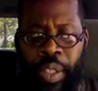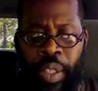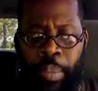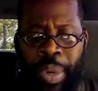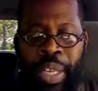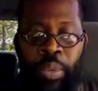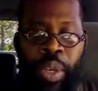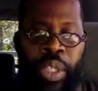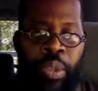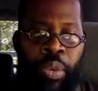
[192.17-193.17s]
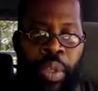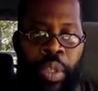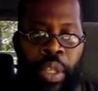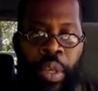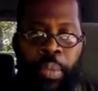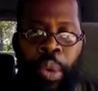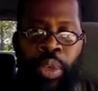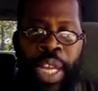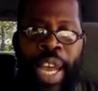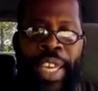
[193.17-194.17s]
The men which the
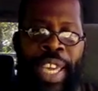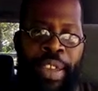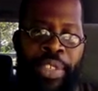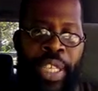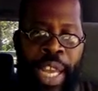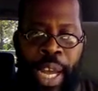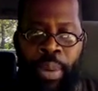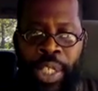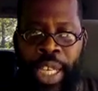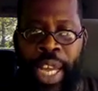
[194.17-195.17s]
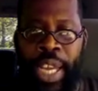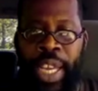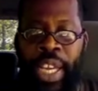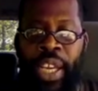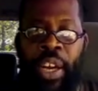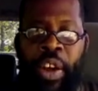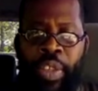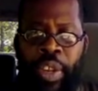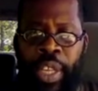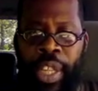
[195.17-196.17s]
Most High gave to Yahweh Shai are
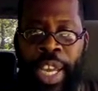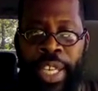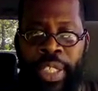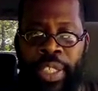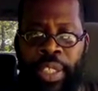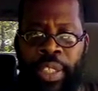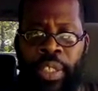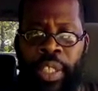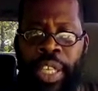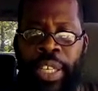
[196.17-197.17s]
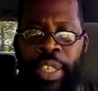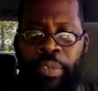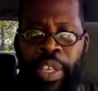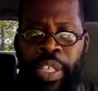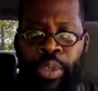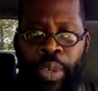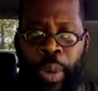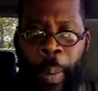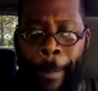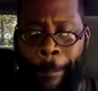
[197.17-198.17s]
the elect, the elect of
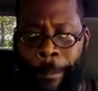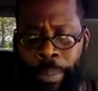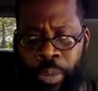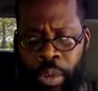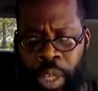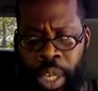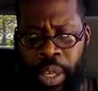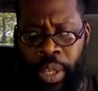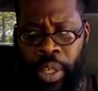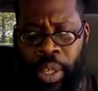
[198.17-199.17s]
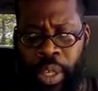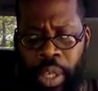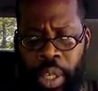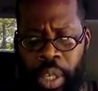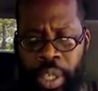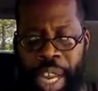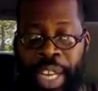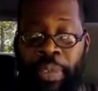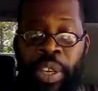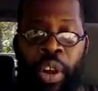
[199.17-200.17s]
Israel. Okay?
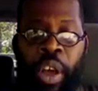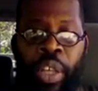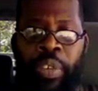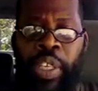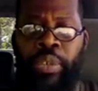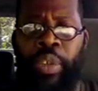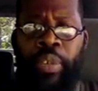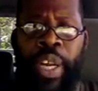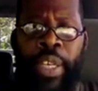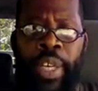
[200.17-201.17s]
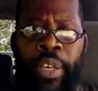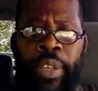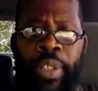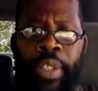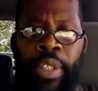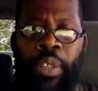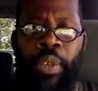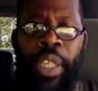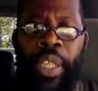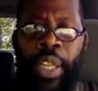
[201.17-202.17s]
Not even all of Israel right now,
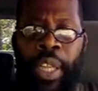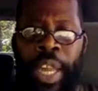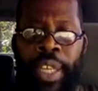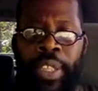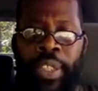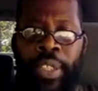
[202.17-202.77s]
only the elect.